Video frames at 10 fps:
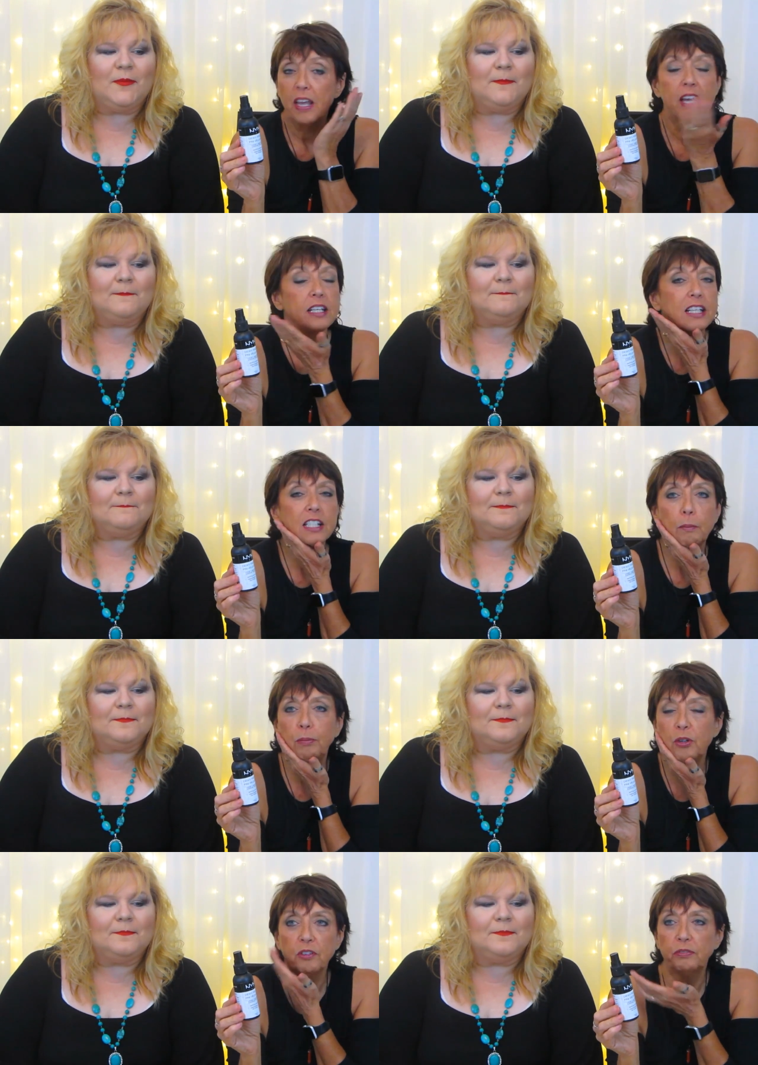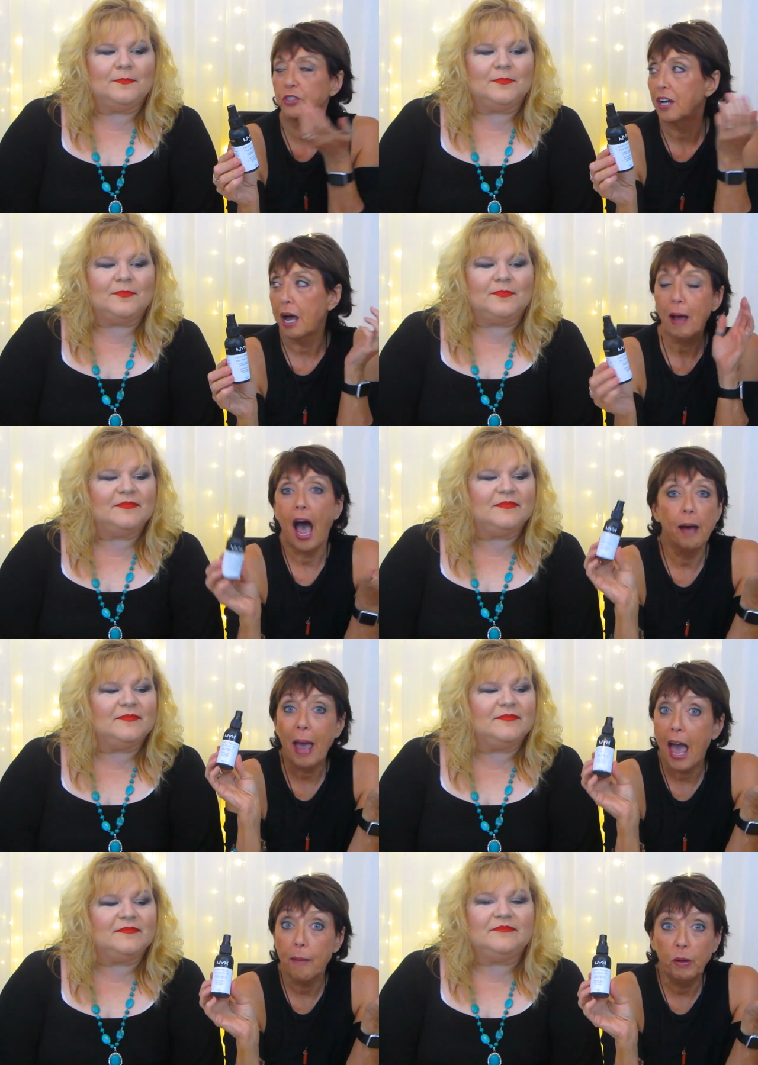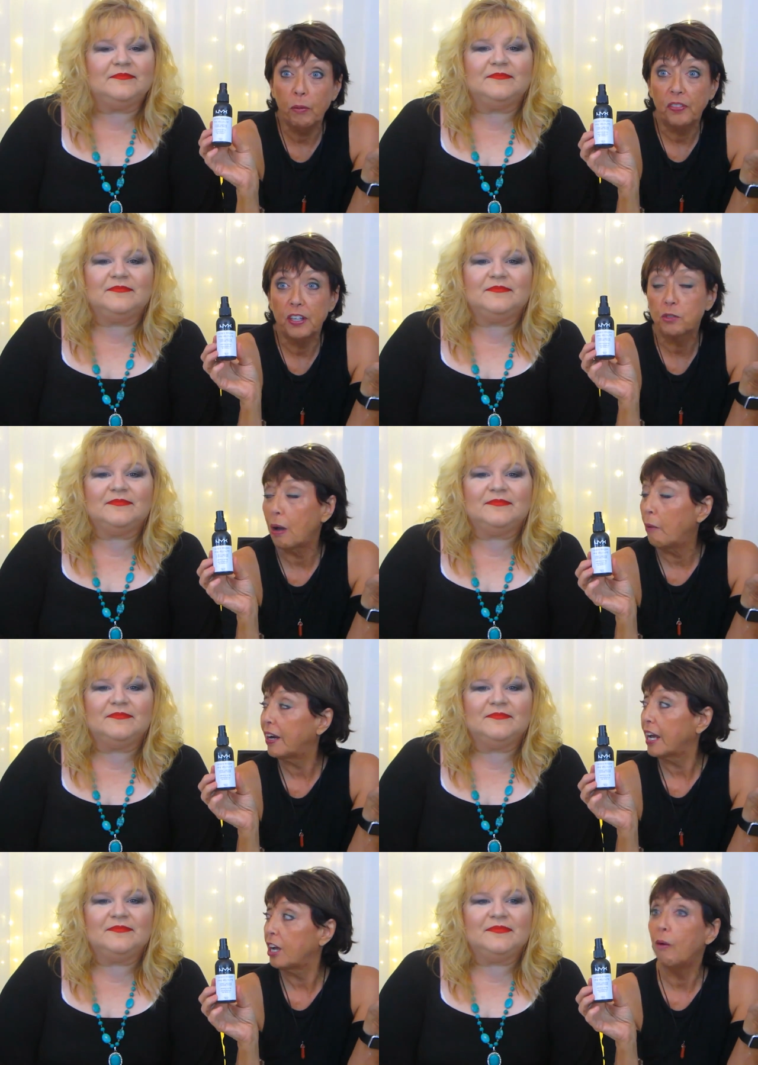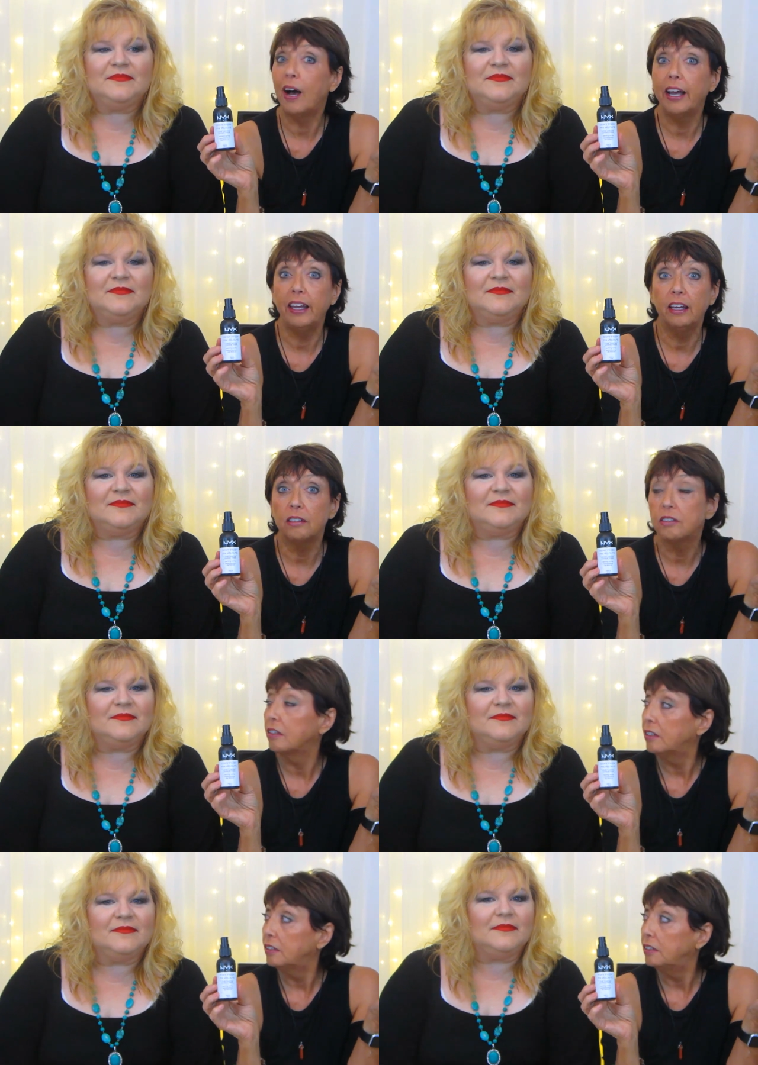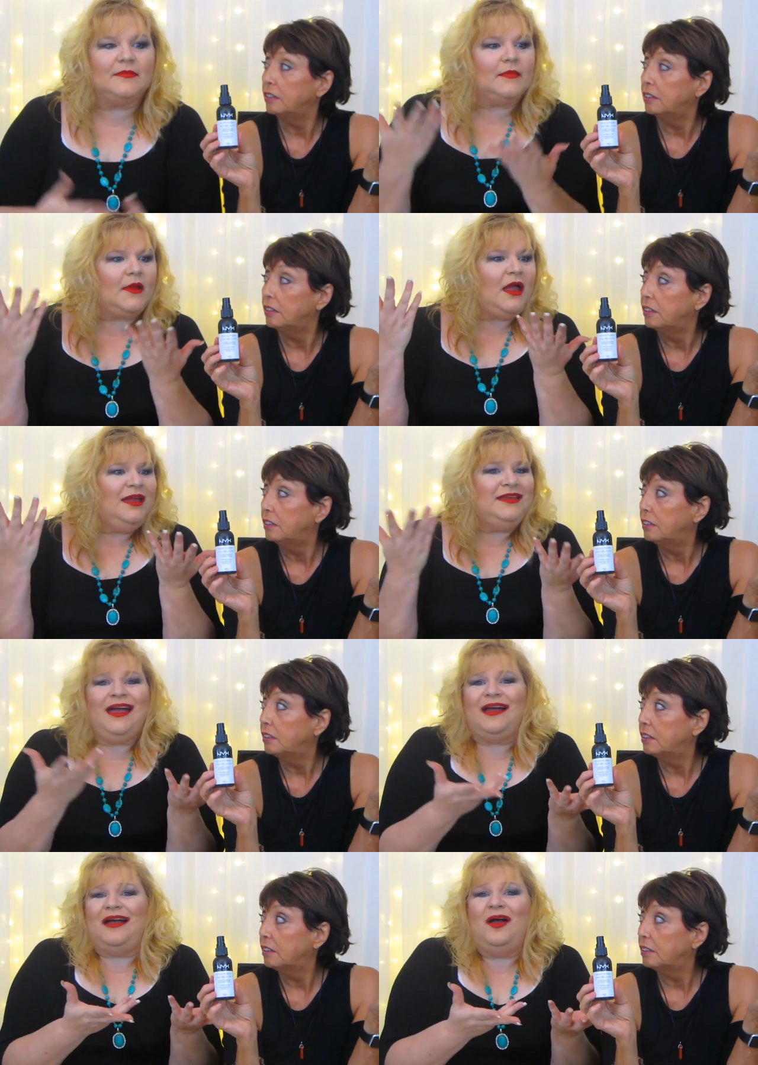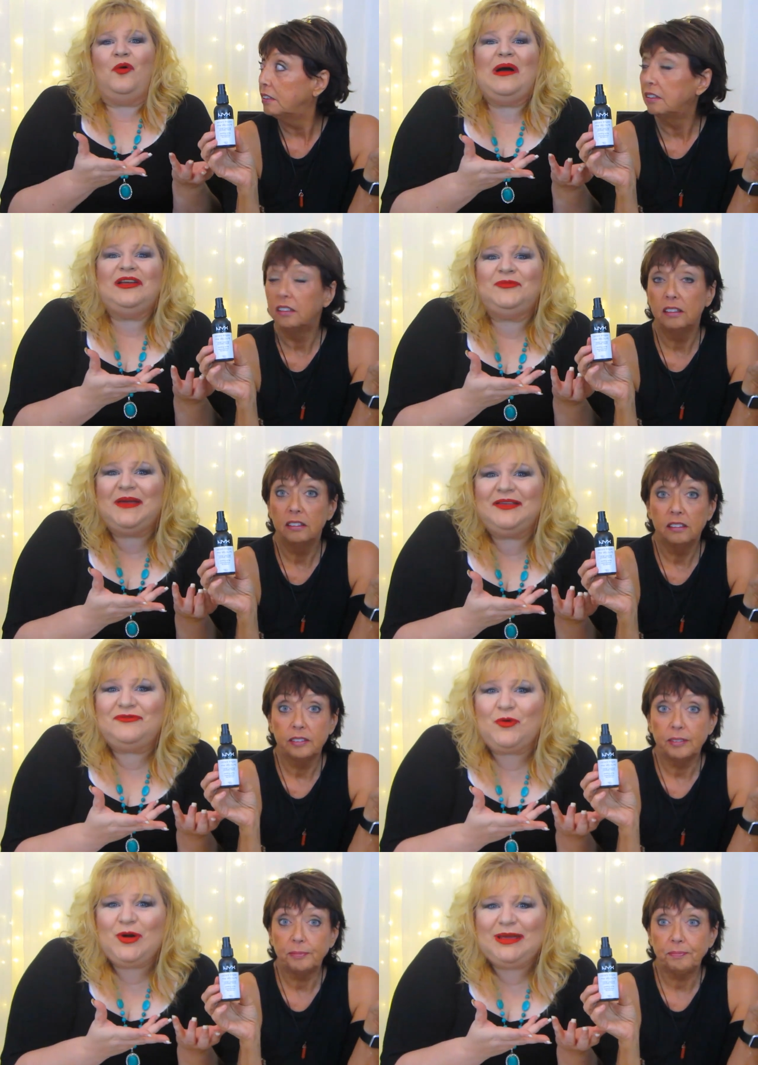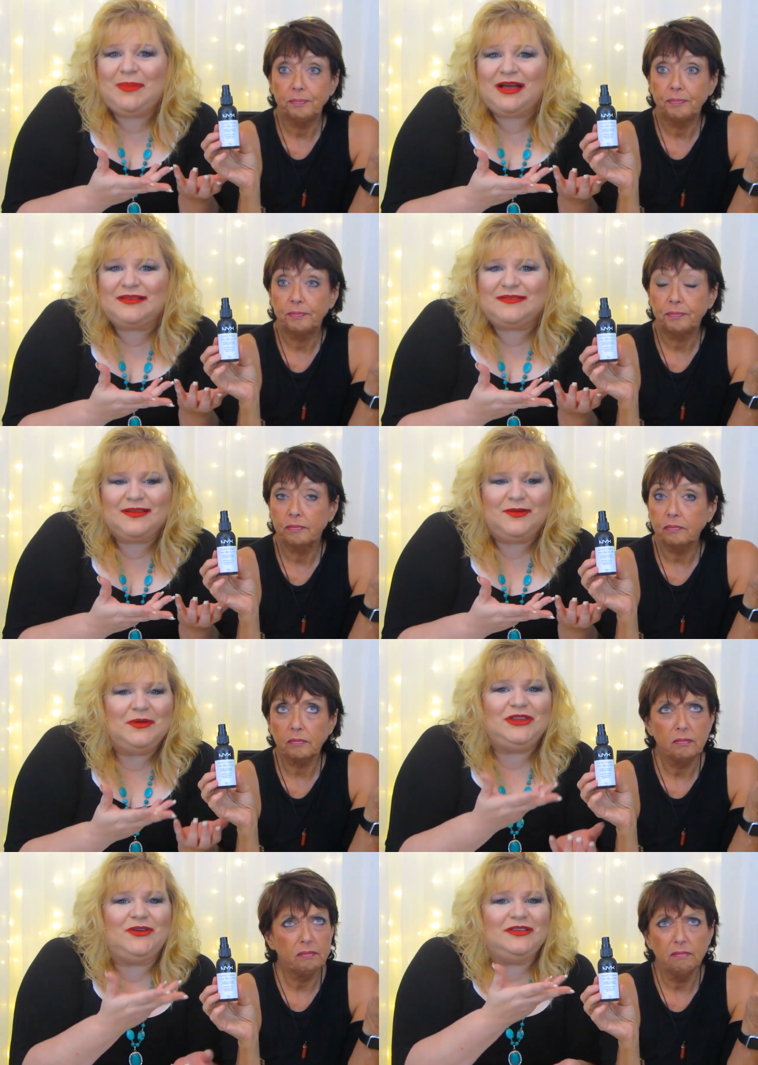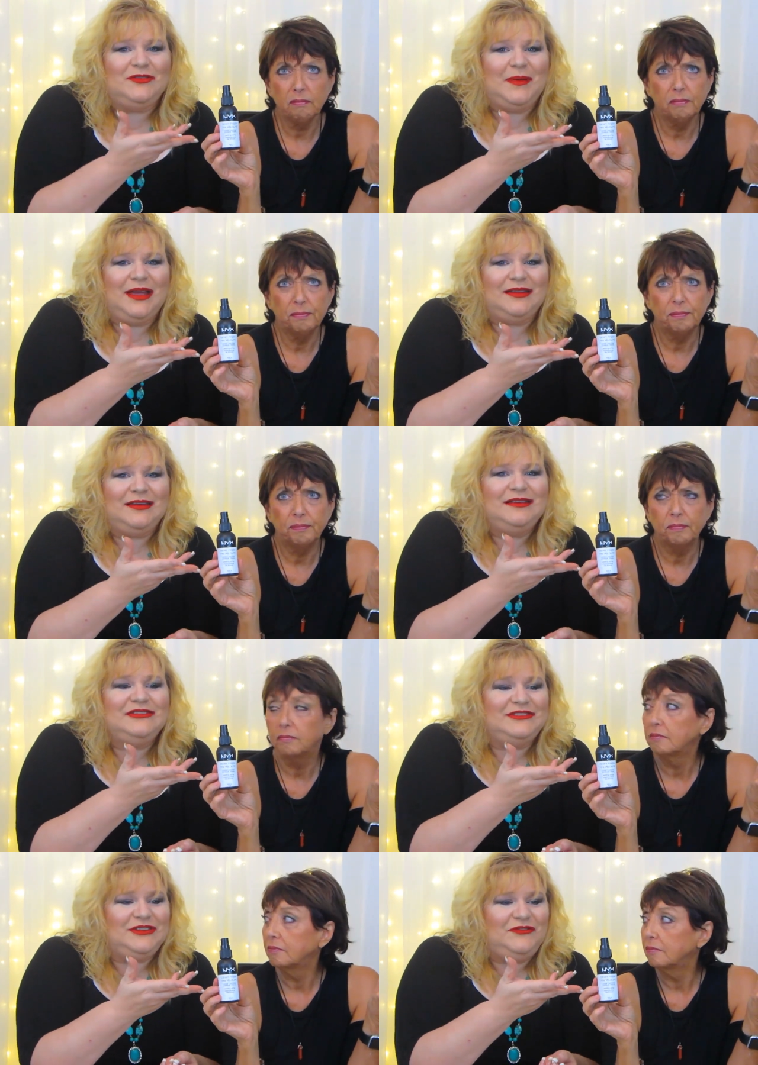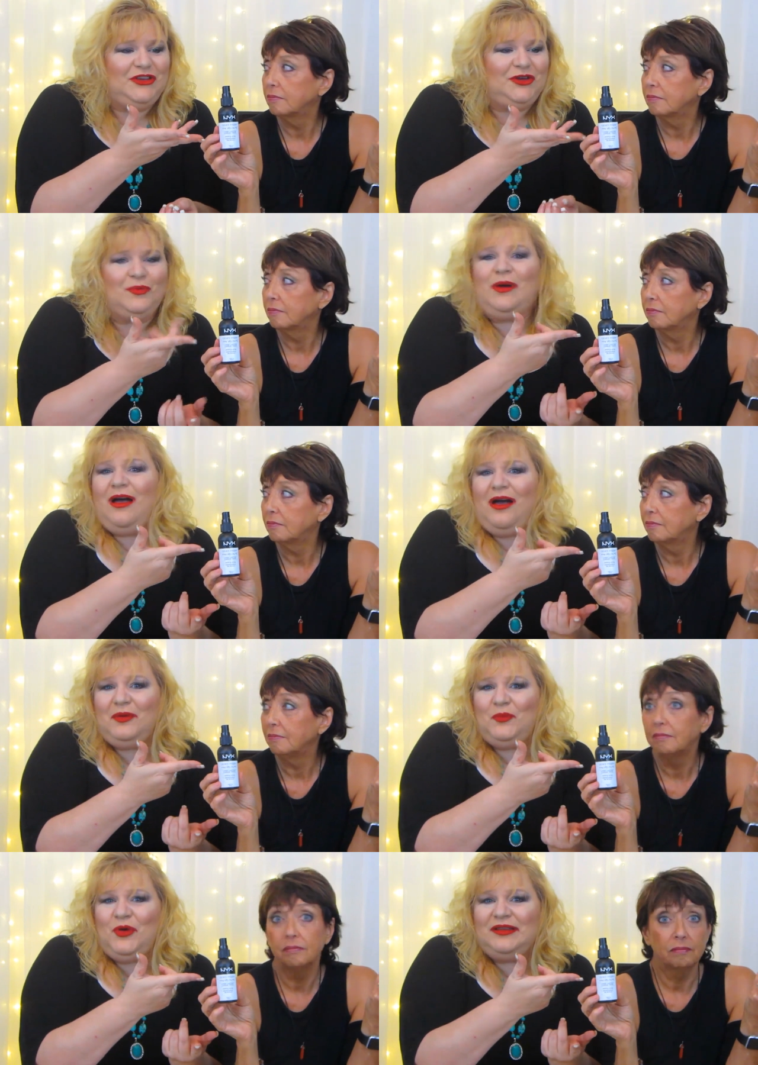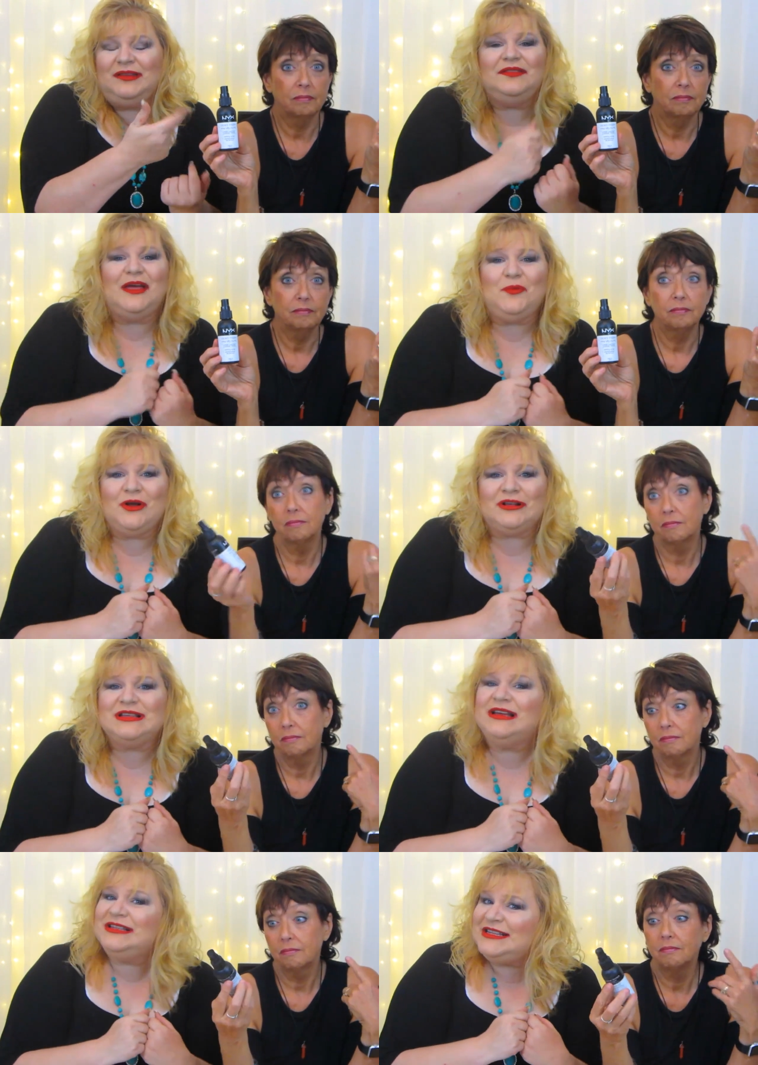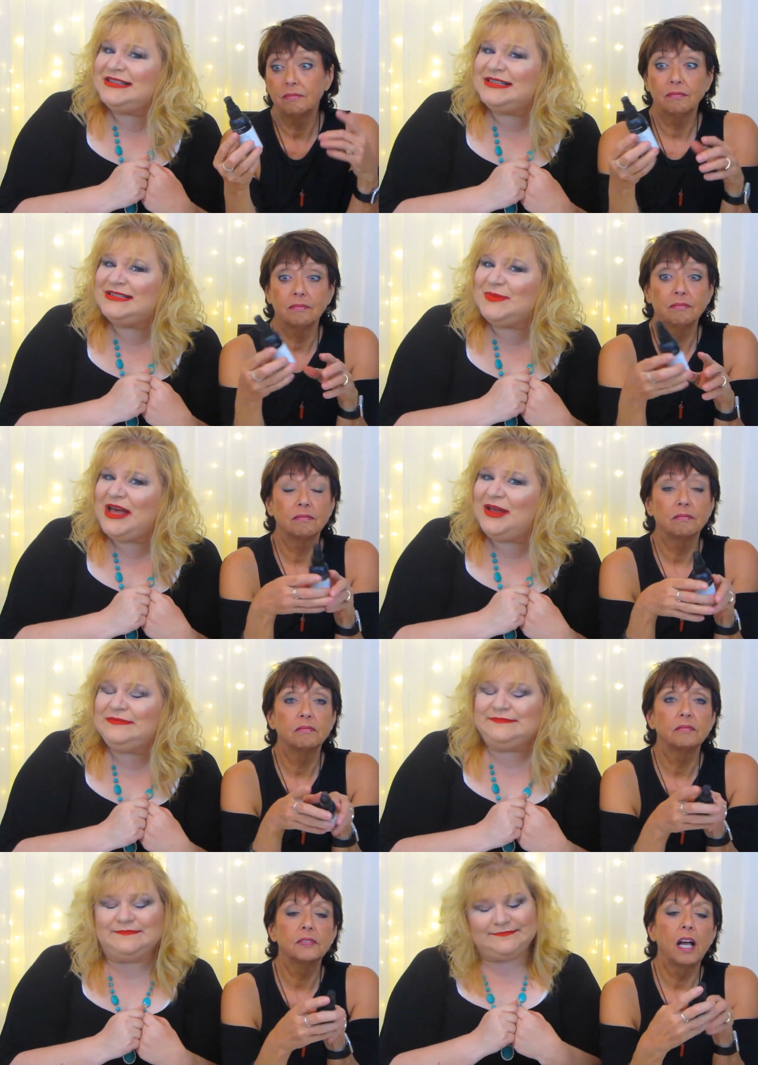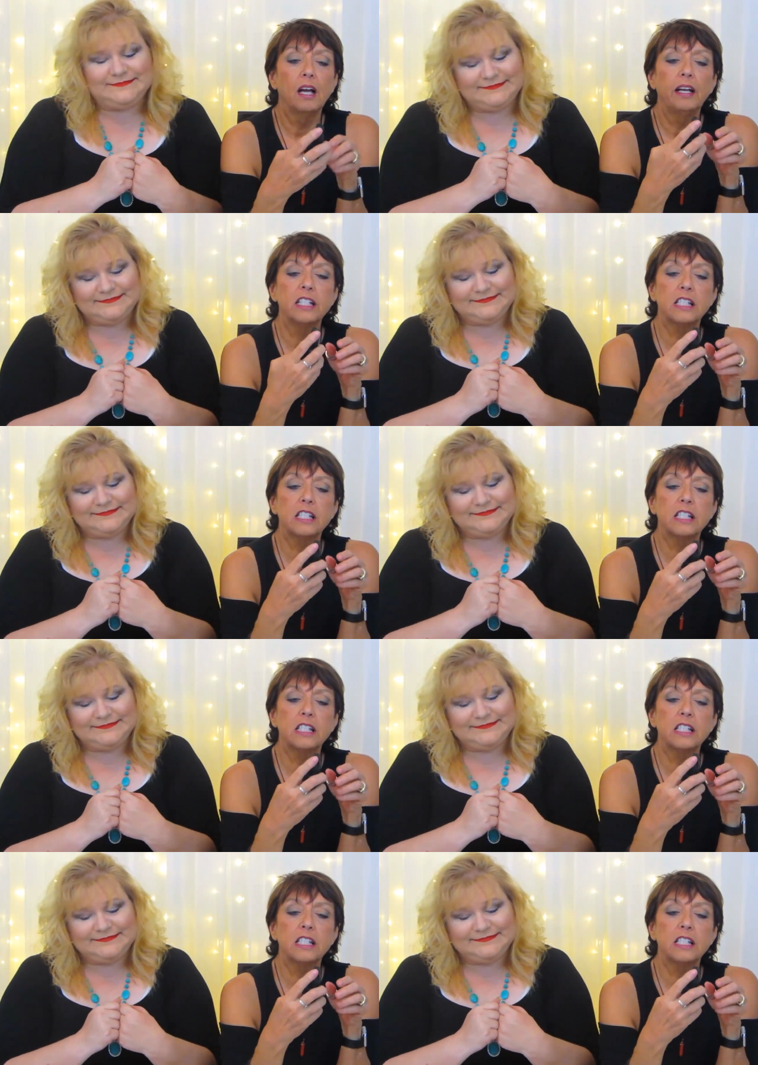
Speaker 1: It does a beautiful job. I'm happy with this. Why would I go high end? Yeah. Why spend
Speaker 2: forty bucks? When you can spend just a few on one that works just as well. It